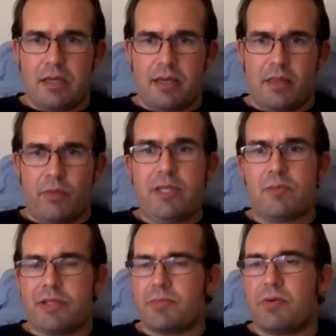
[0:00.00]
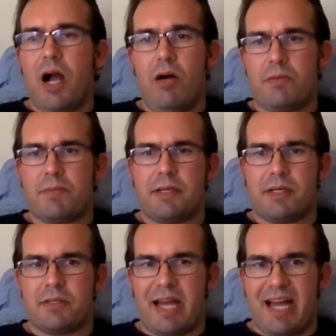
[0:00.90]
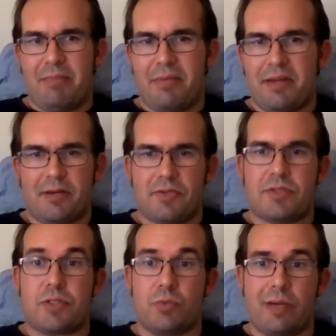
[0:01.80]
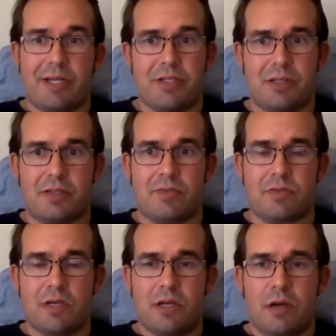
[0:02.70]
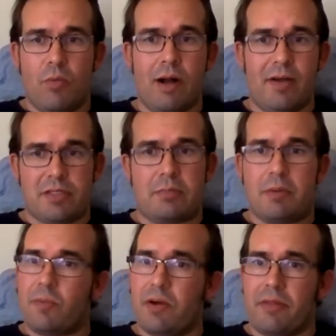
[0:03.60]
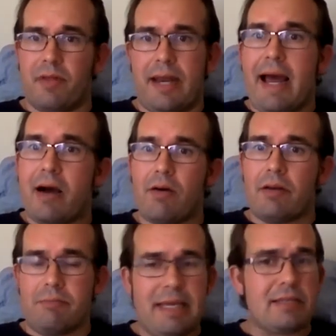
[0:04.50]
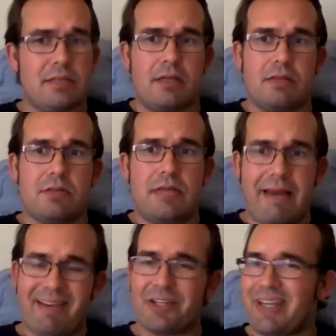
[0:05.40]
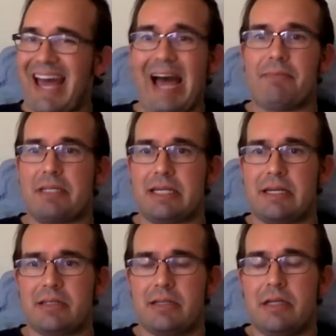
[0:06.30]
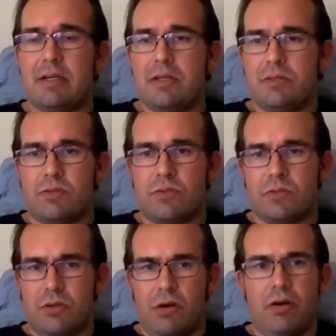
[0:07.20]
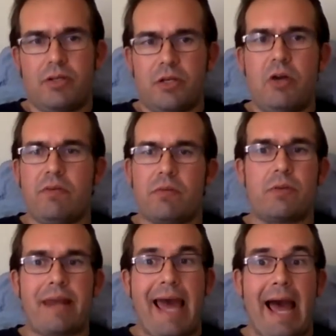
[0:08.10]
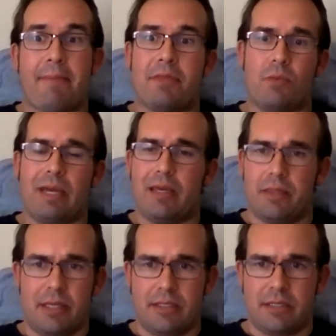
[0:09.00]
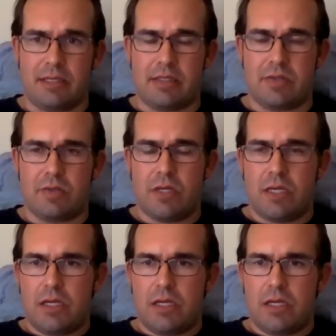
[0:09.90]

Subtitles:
And the reason why it's a problem is because hypothetical situations, while some could be well thought out and make sense, haven't actually happened yet. So it's hard to know if it really would happen the way he thinks it is.